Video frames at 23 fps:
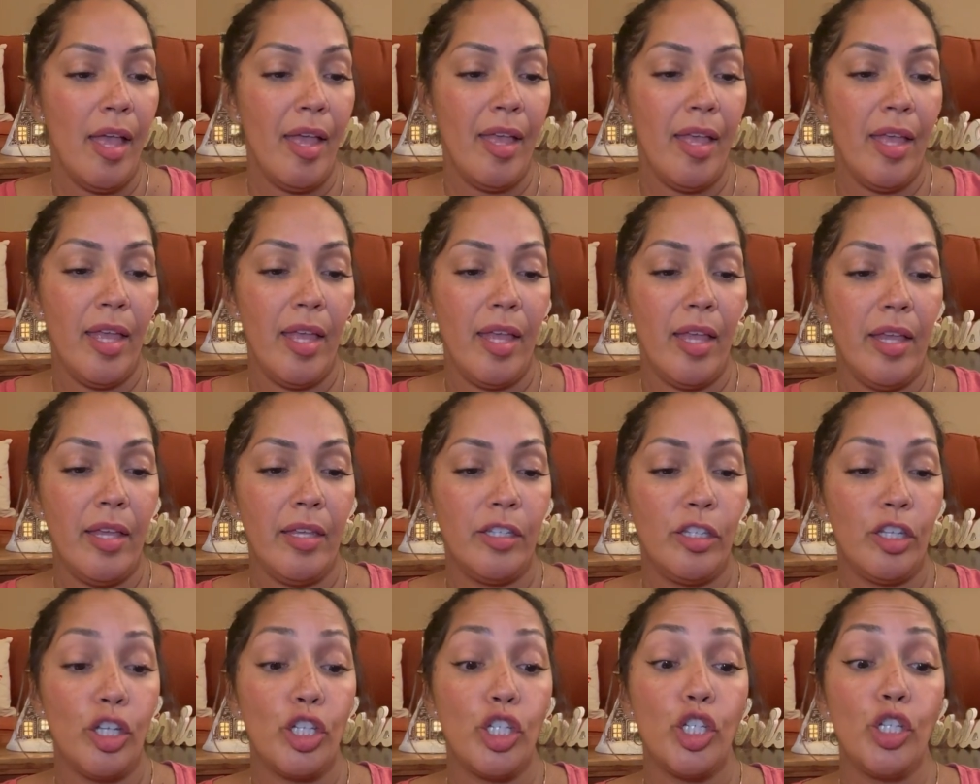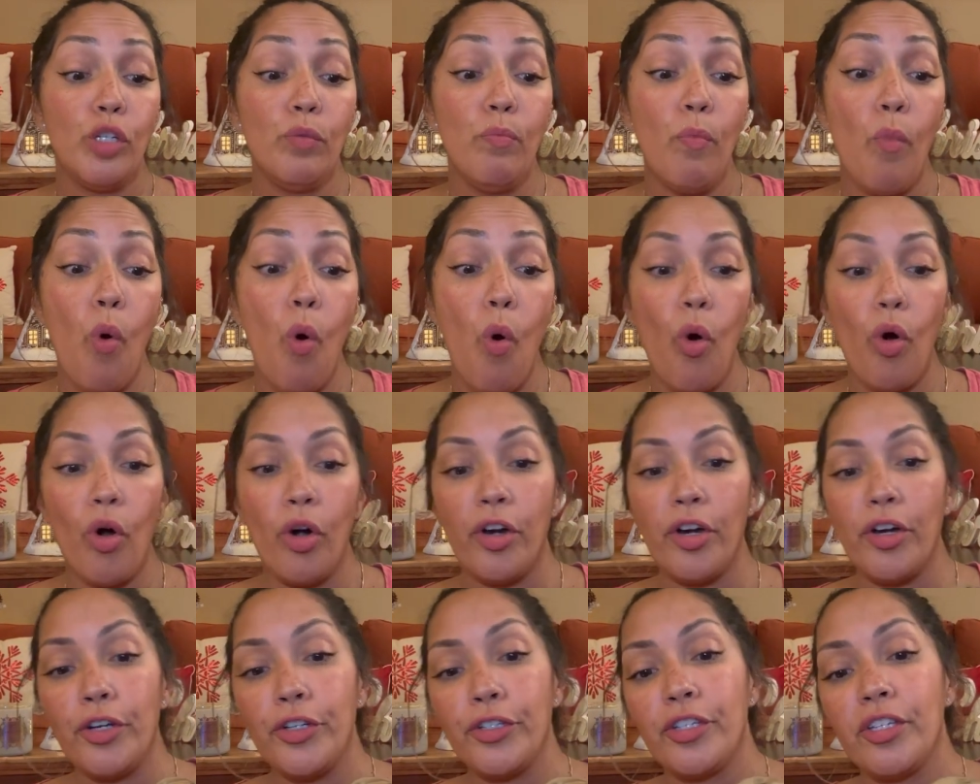is a
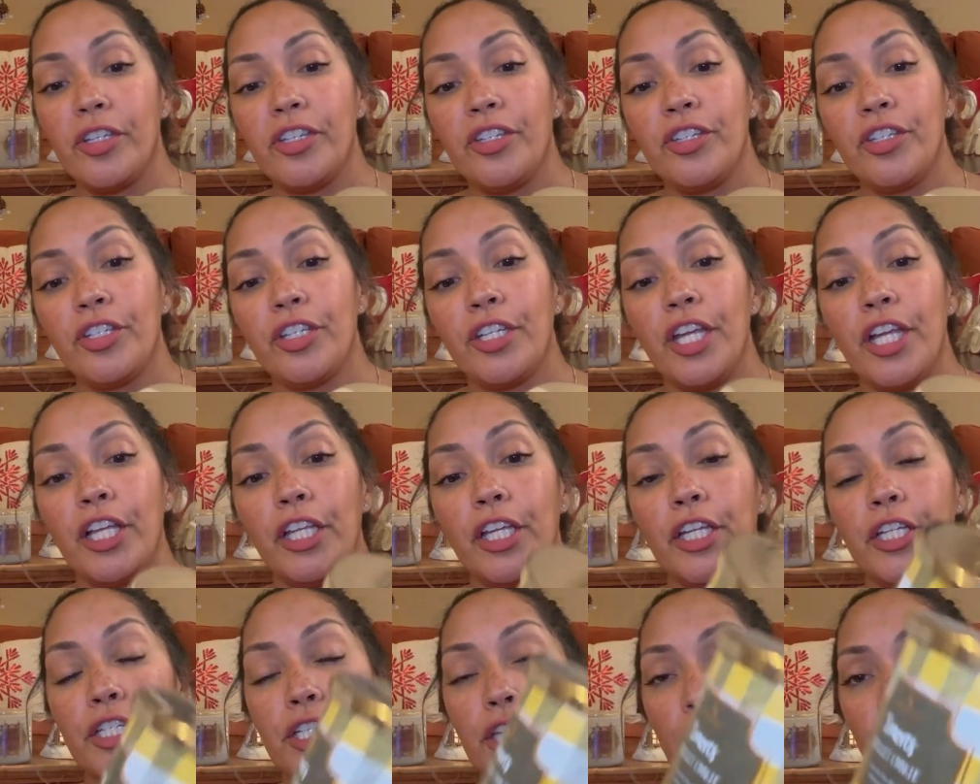s'mores skillet